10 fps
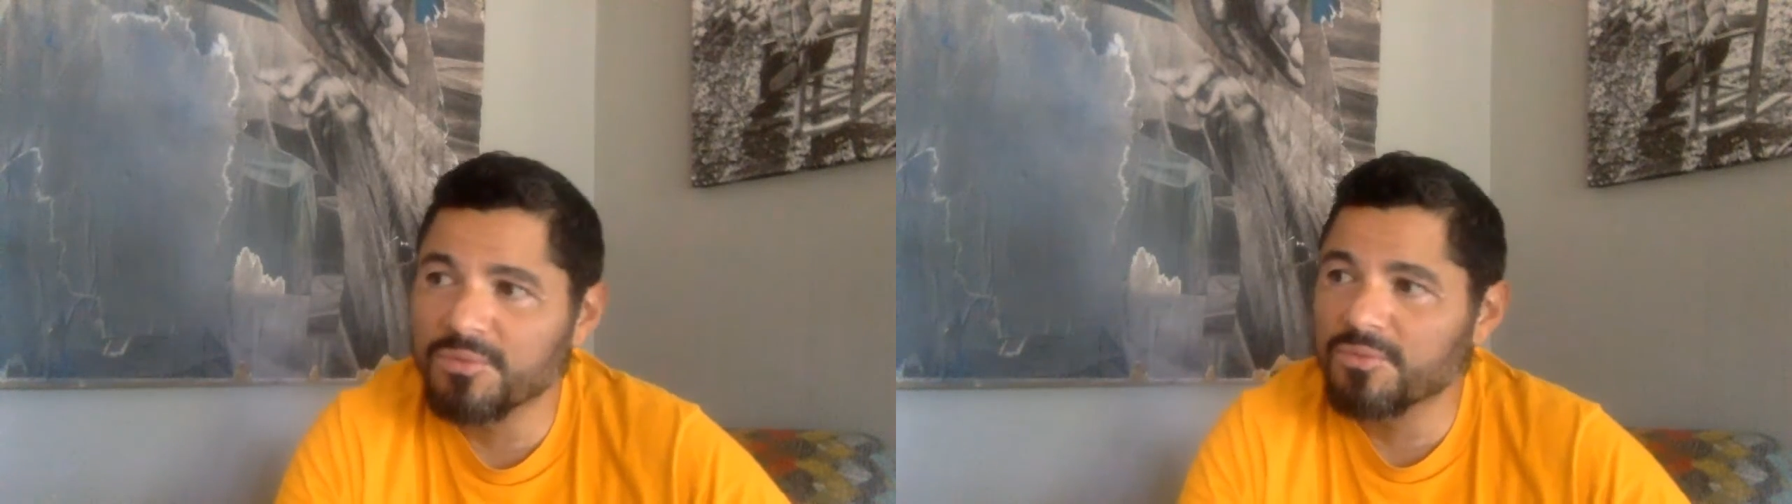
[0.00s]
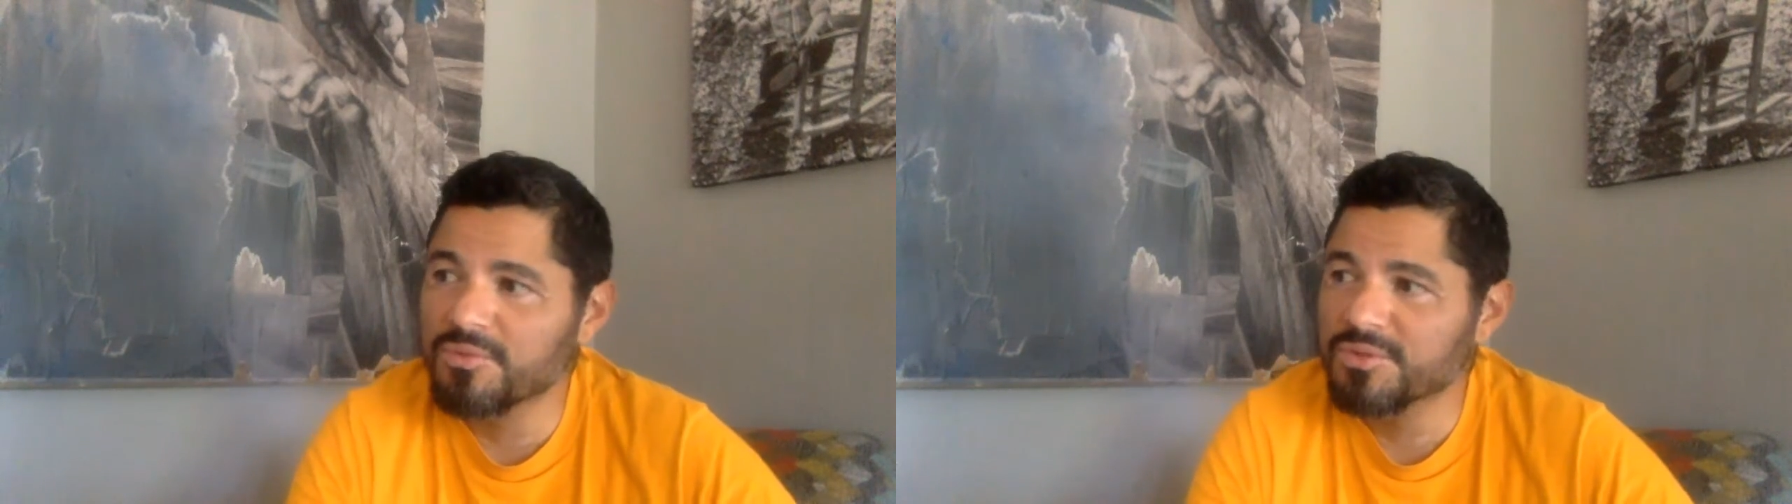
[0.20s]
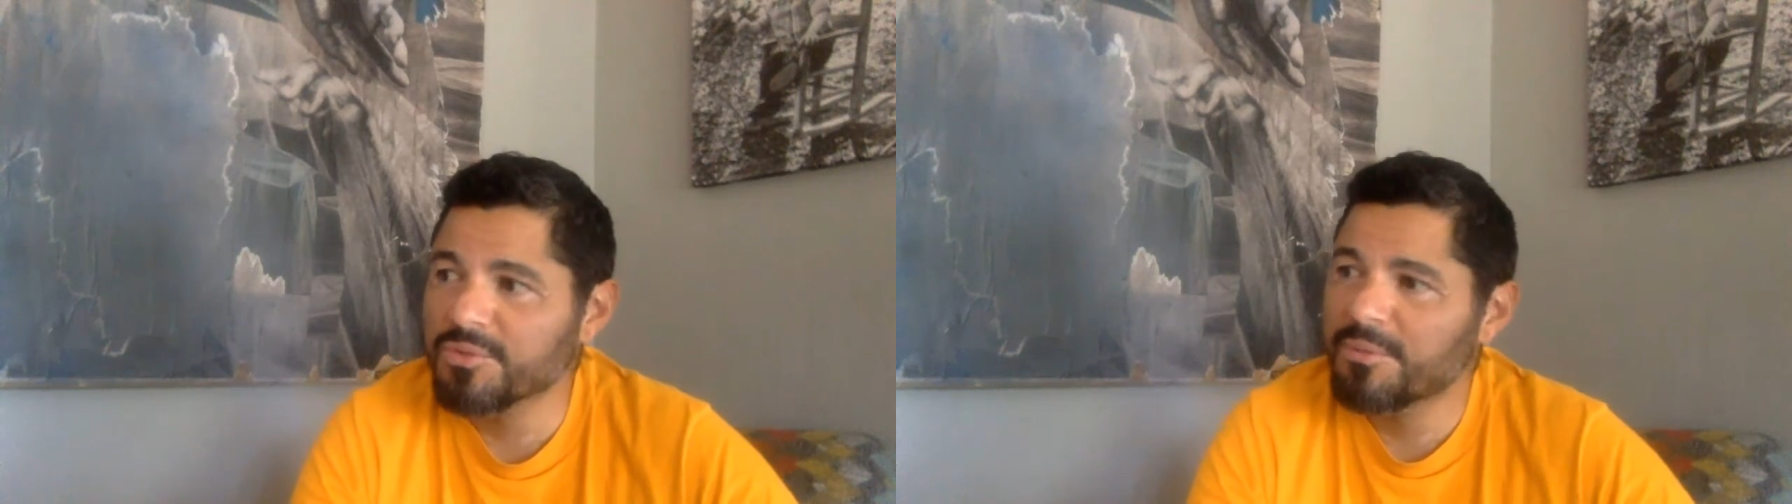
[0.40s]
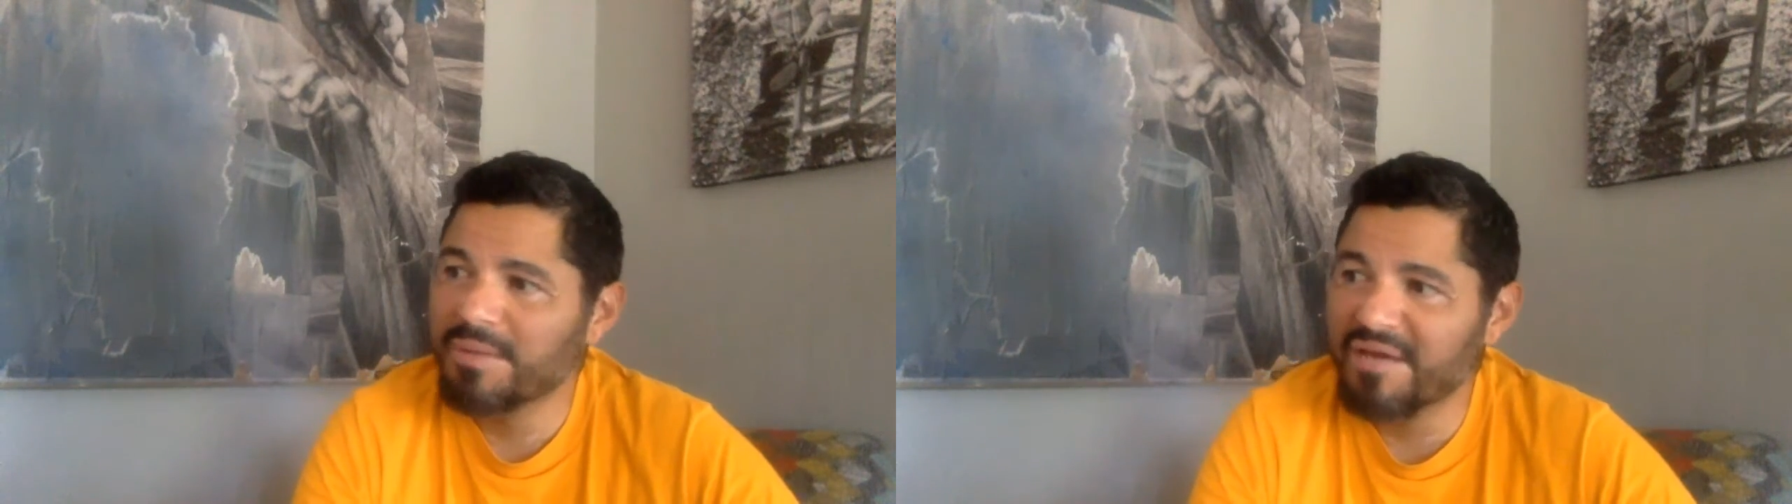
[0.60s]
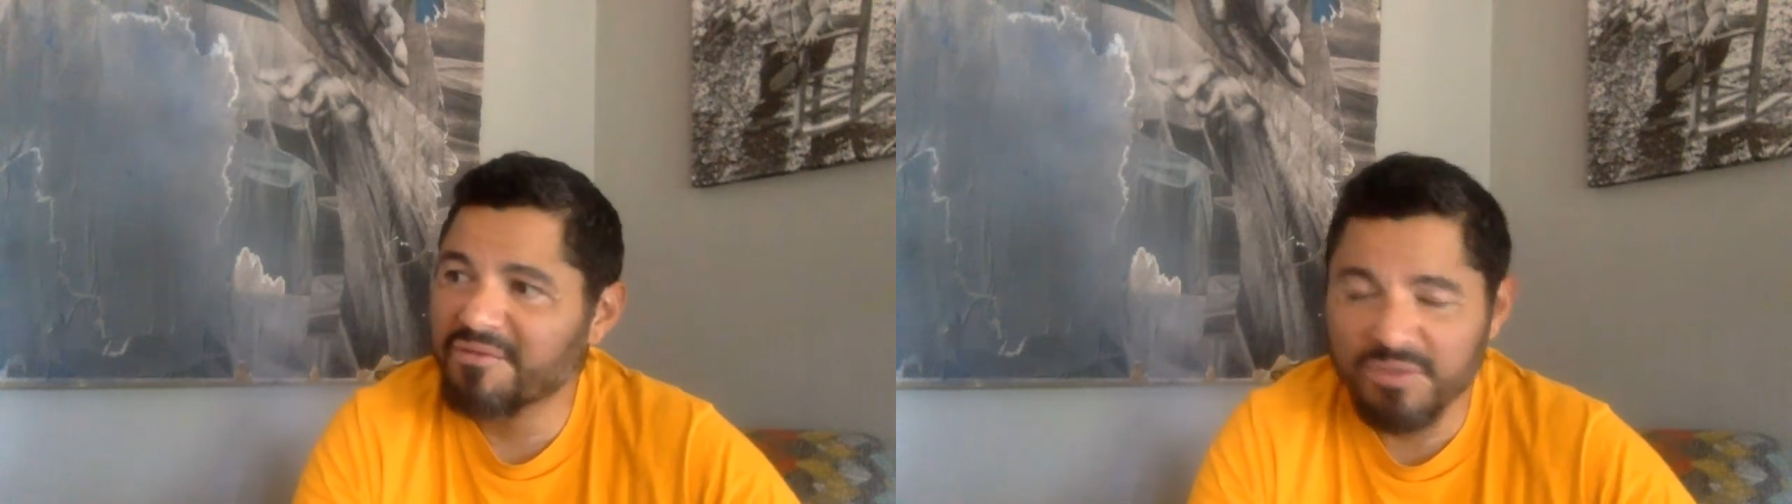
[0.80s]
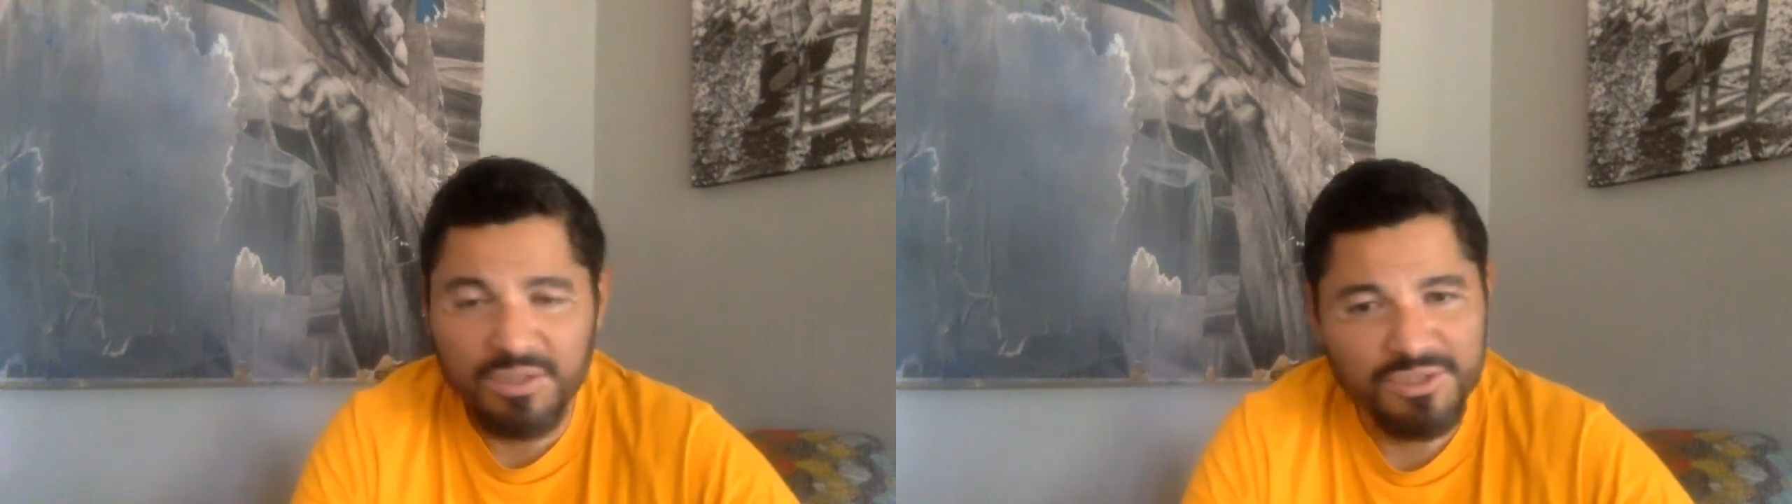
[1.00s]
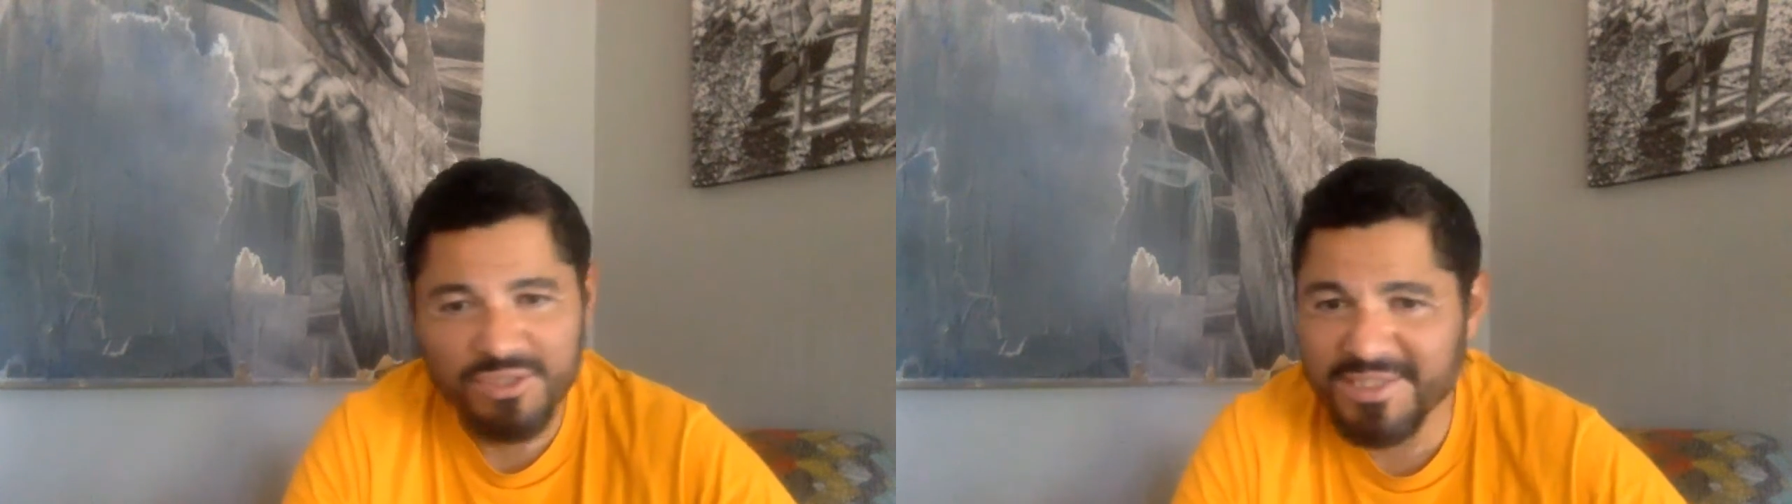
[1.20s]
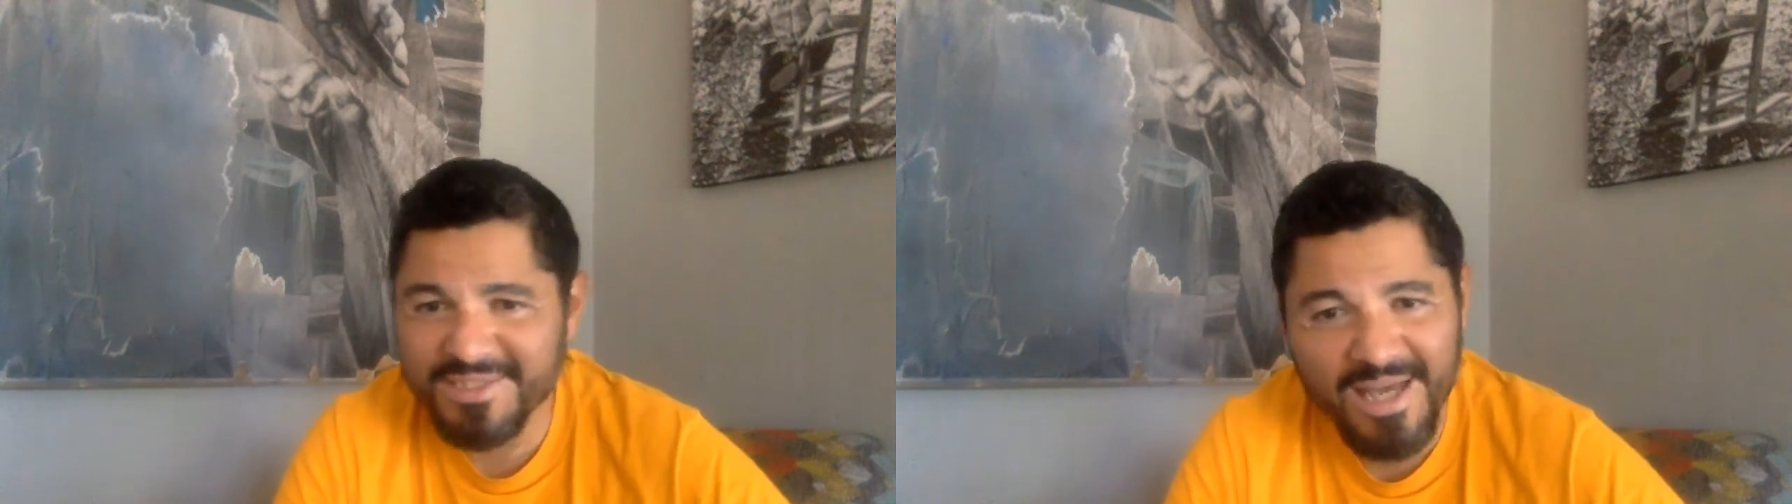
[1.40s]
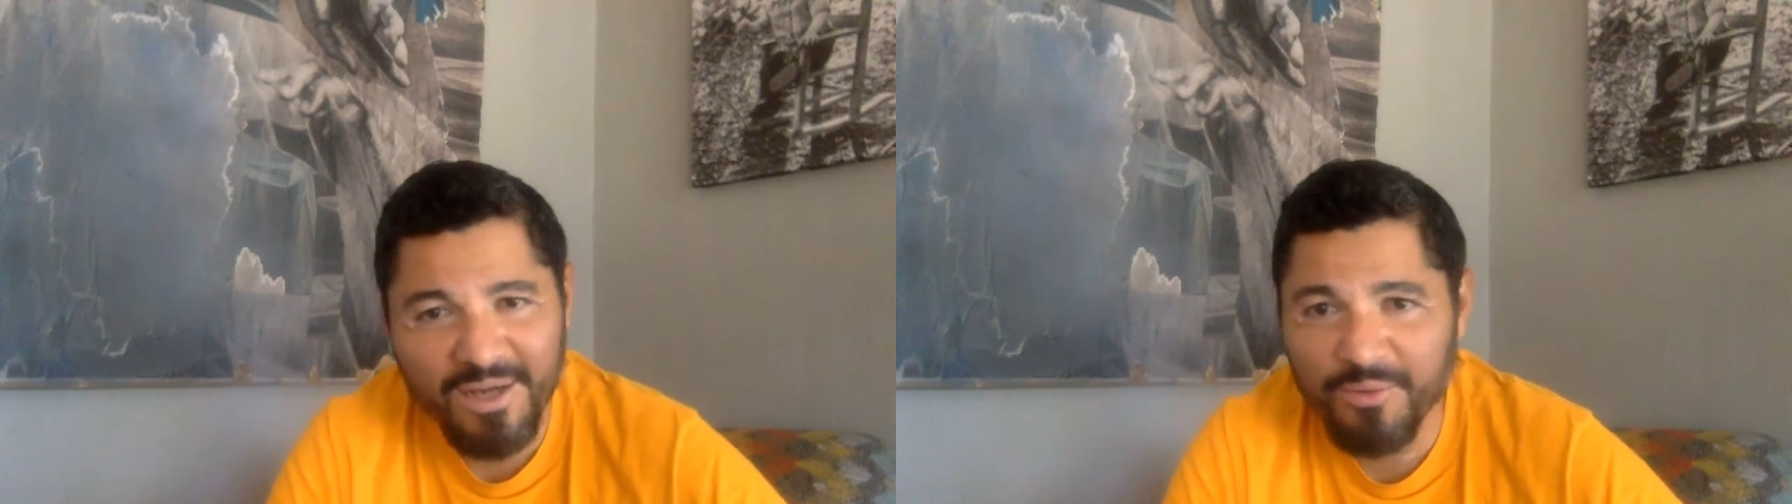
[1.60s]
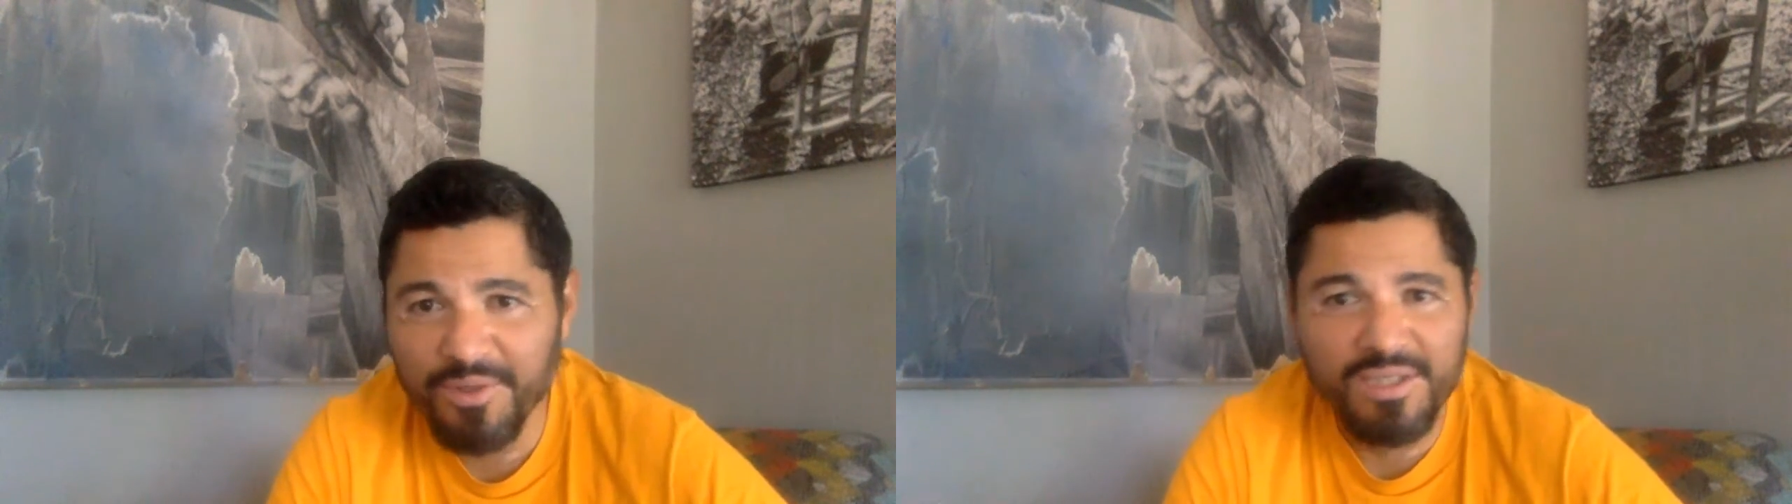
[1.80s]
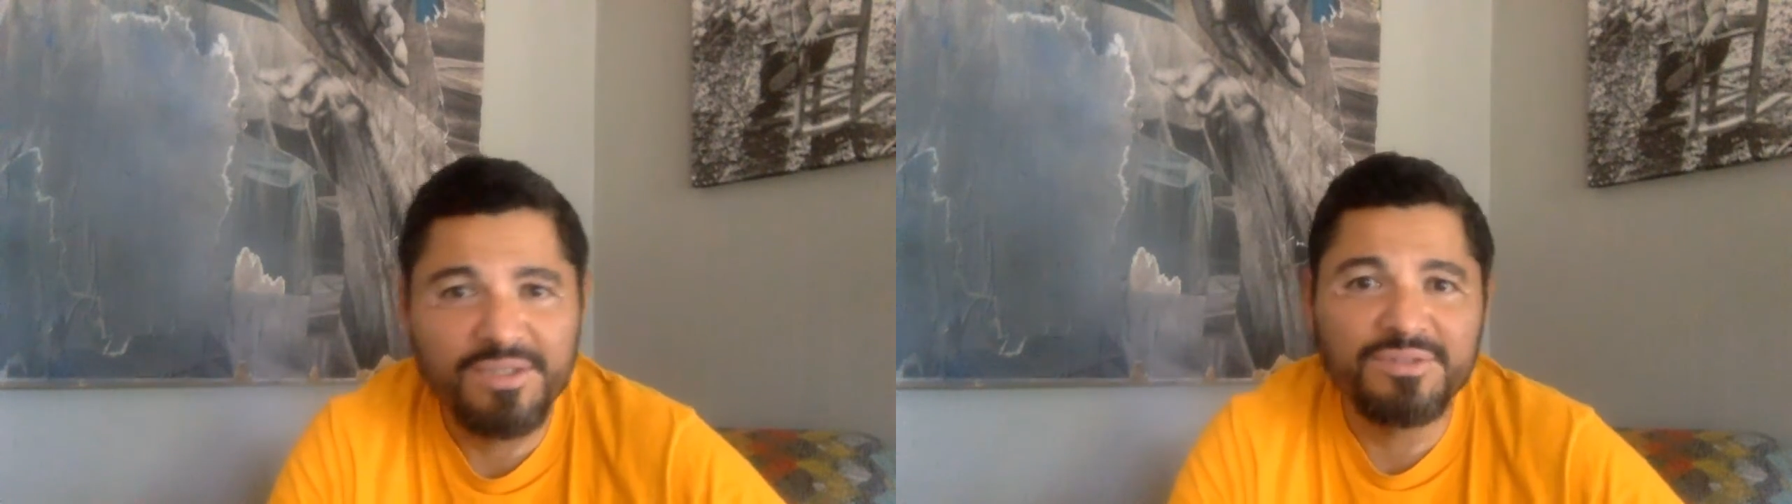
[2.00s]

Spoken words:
what am I having for lunch? It's that quick.